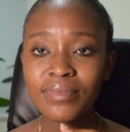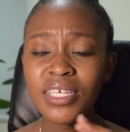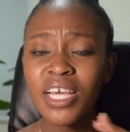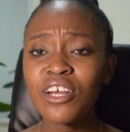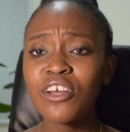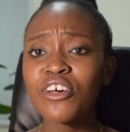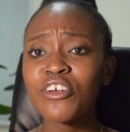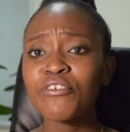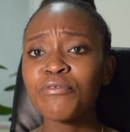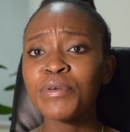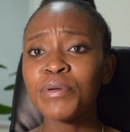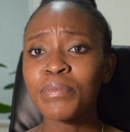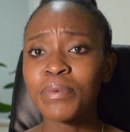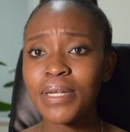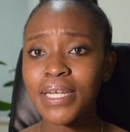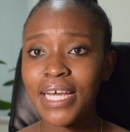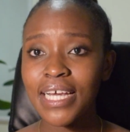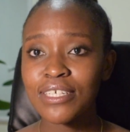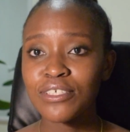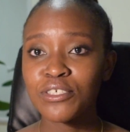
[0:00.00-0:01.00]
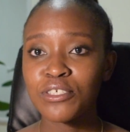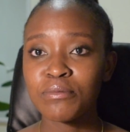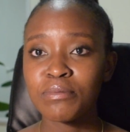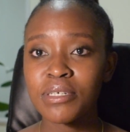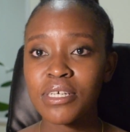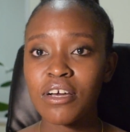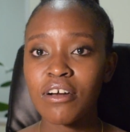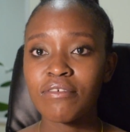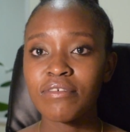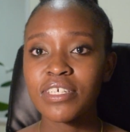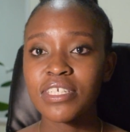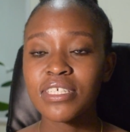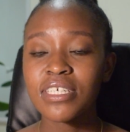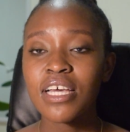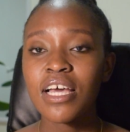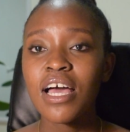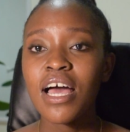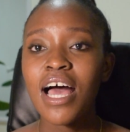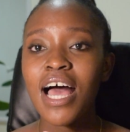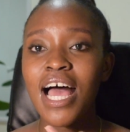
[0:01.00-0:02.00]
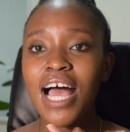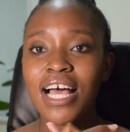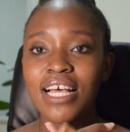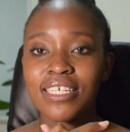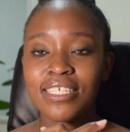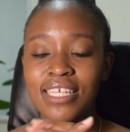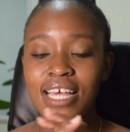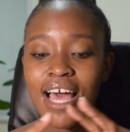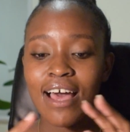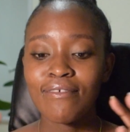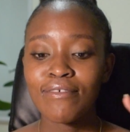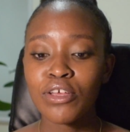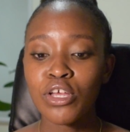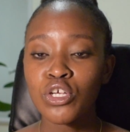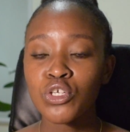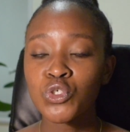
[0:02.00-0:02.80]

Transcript: a lot of people like to speak of it as having a